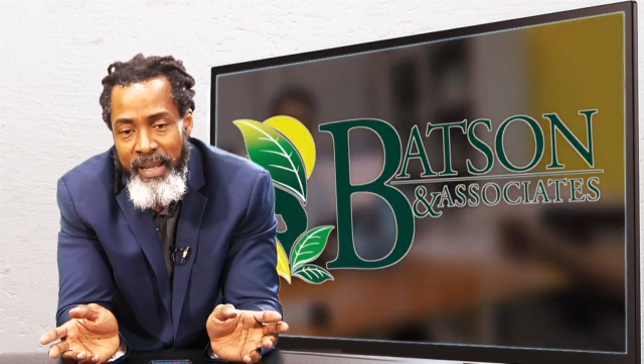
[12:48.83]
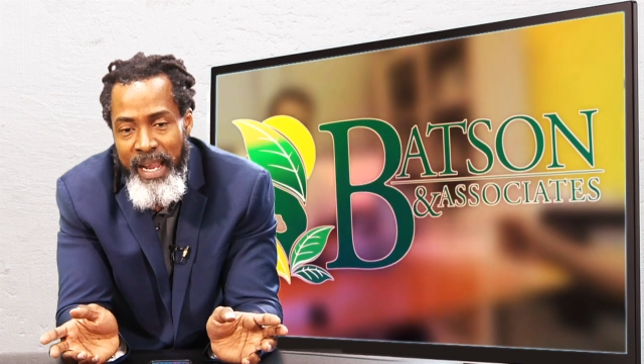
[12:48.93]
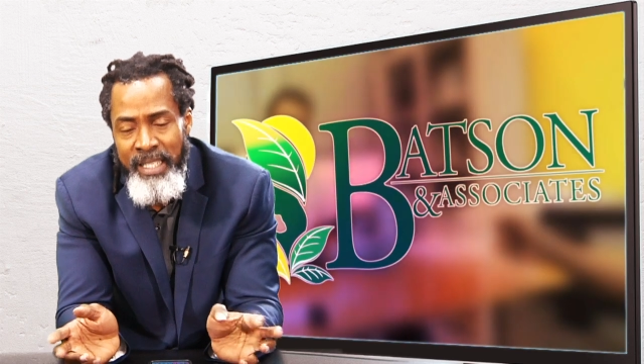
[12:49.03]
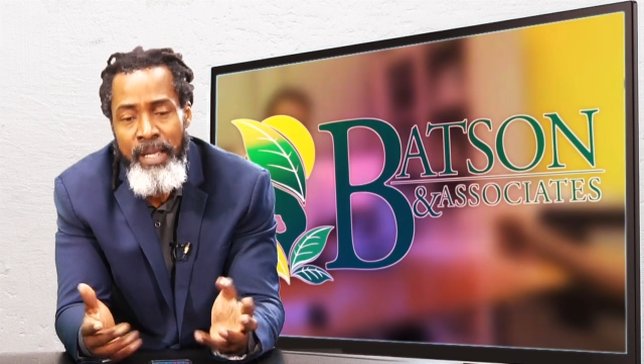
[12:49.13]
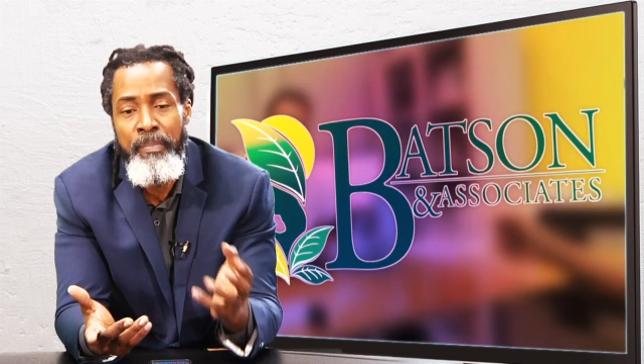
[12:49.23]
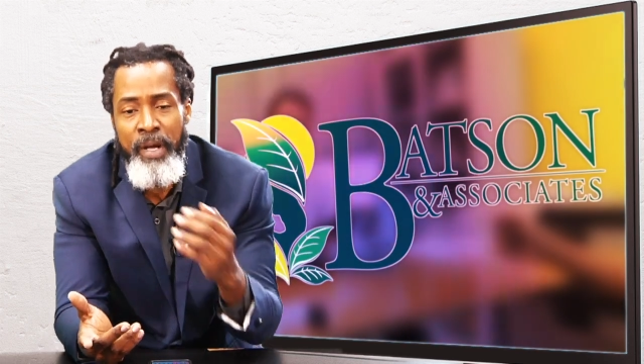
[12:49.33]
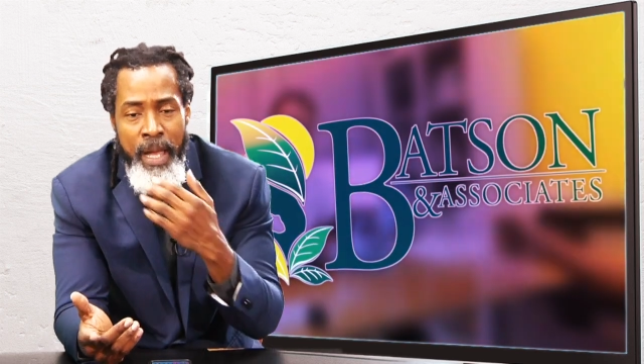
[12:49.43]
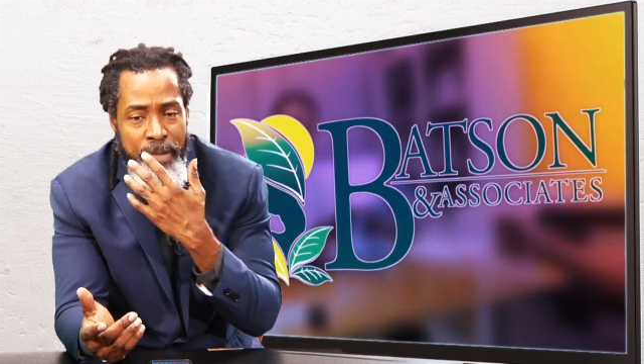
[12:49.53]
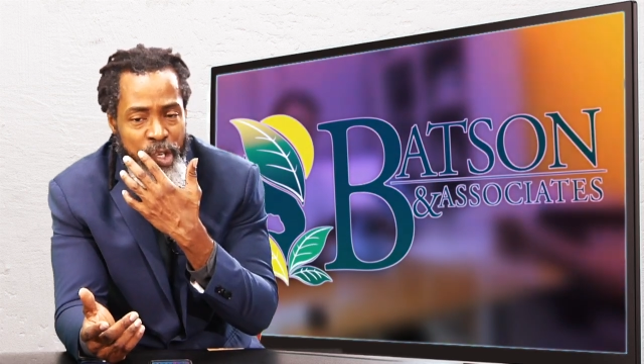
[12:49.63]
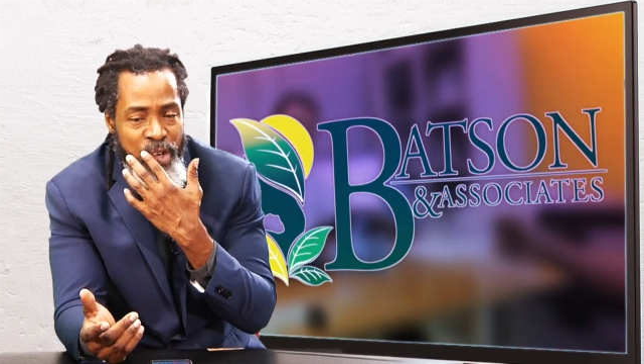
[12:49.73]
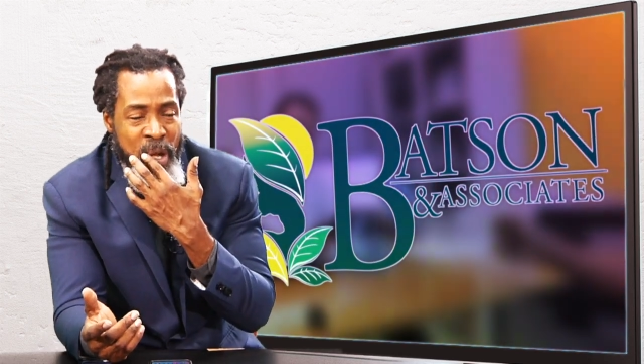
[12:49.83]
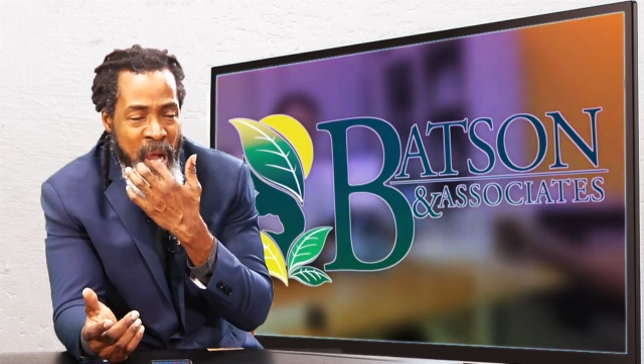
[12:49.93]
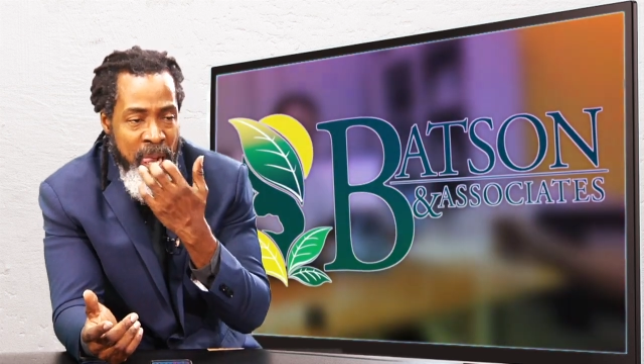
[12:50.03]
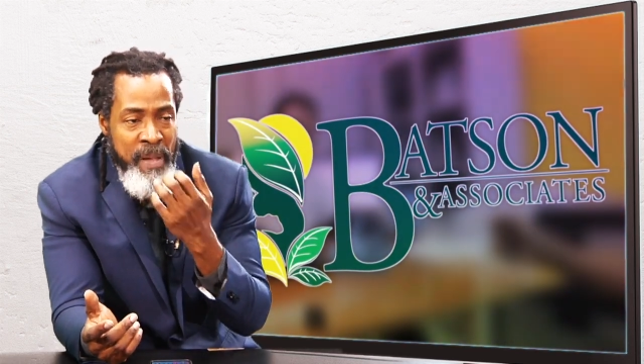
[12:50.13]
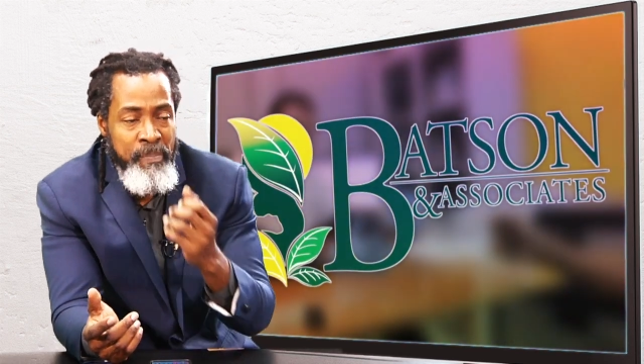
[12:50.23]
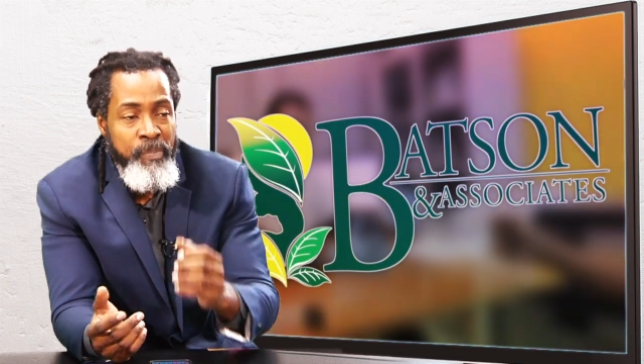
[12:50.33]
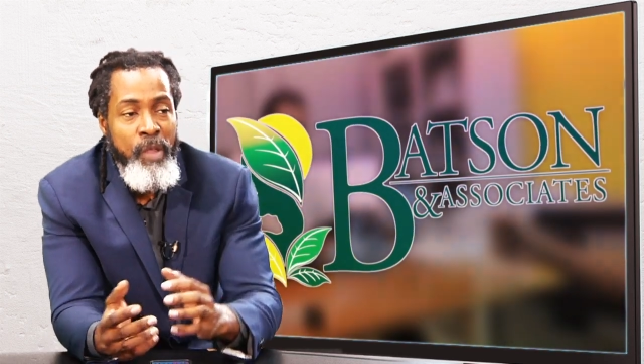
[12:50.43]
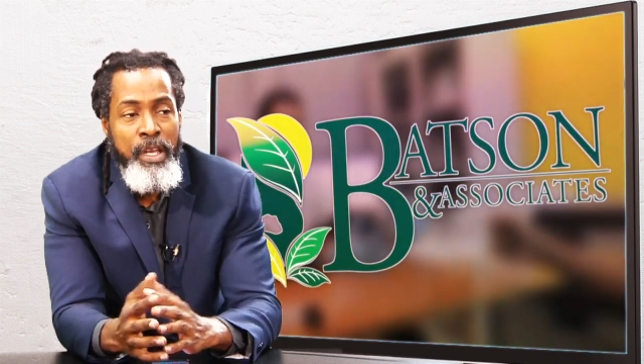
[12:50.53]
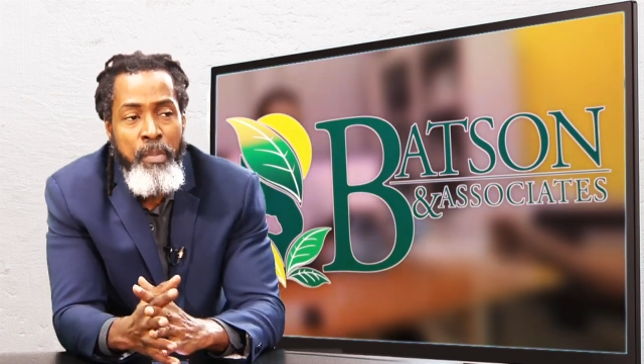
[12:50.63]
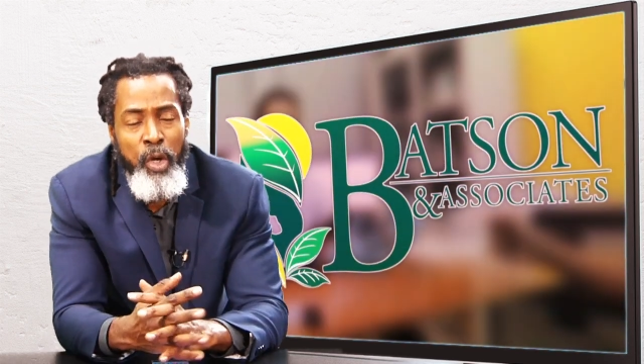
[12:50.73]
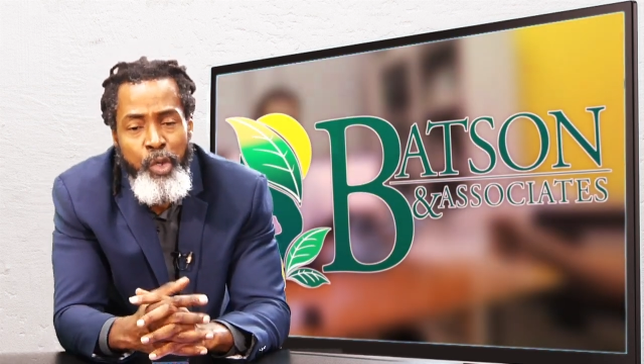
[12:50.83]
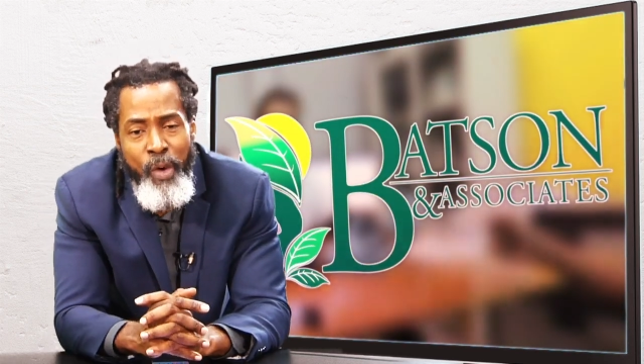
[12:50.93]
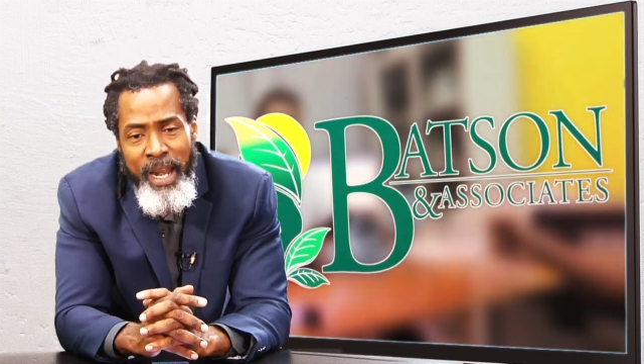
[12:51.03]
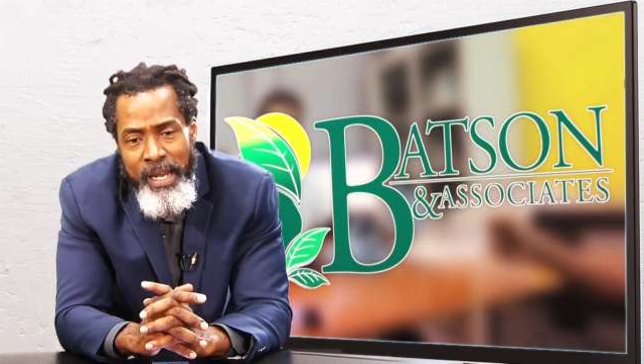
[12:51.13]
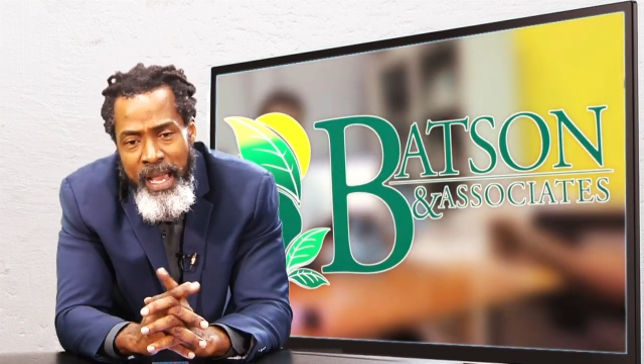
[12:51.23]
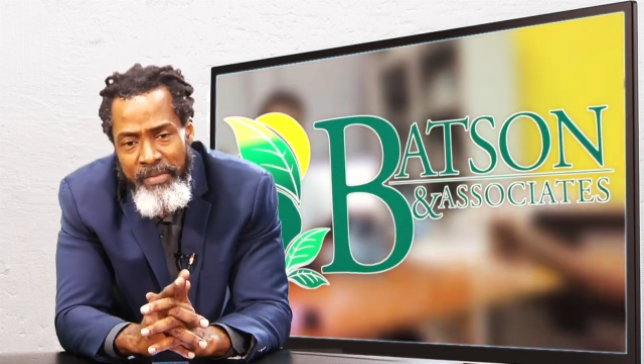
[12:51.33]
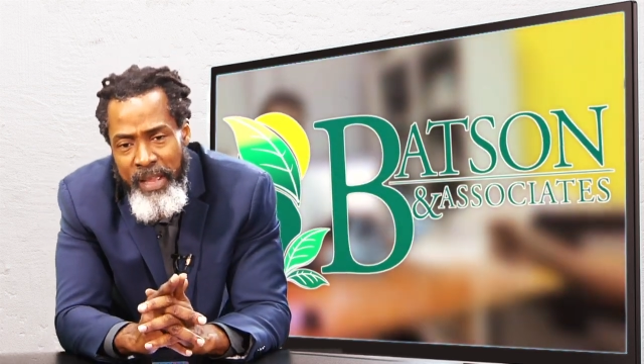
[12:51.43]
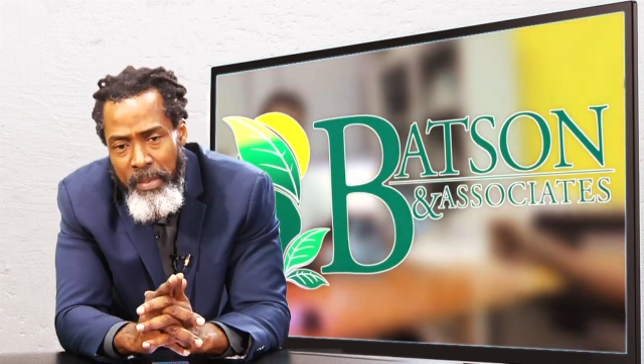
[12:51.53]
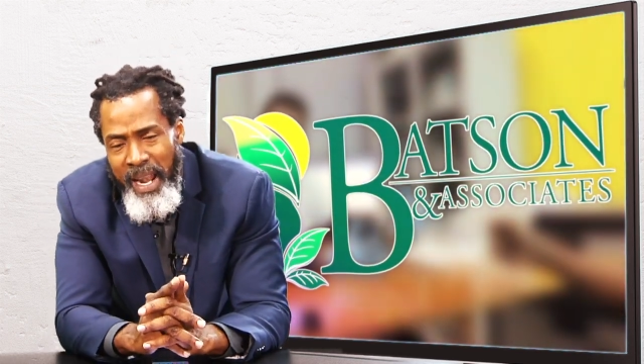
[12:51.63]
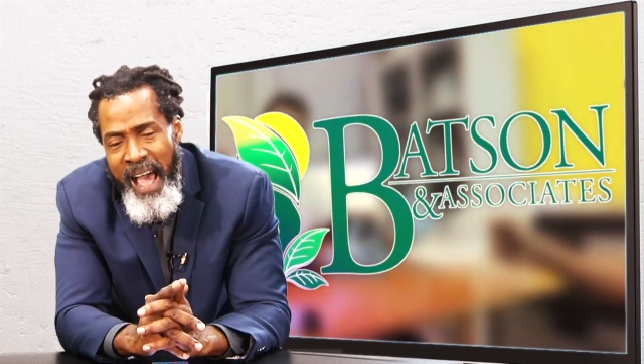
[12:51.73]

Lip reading: That's simple chemistry. The most readily available